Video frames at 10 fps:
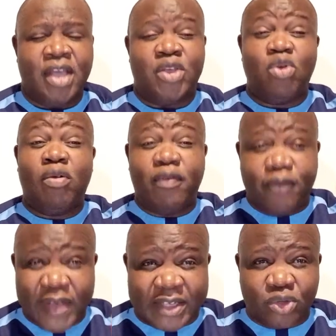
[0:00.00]
your
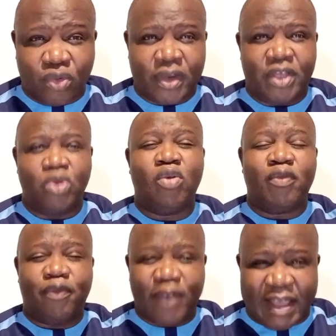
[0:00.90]
victory, your
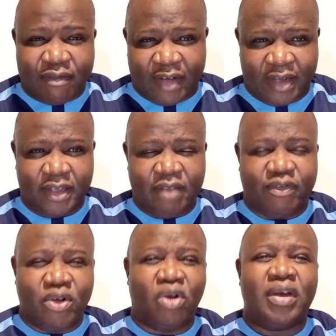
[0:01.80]
favor,
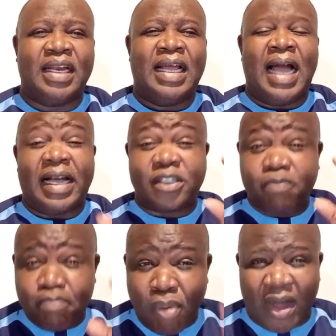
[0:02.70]
if God has
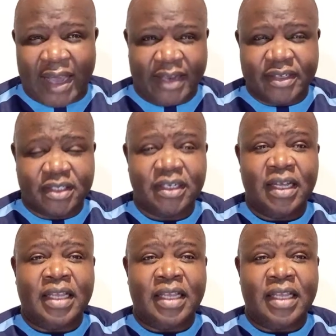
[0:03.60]
spoken it,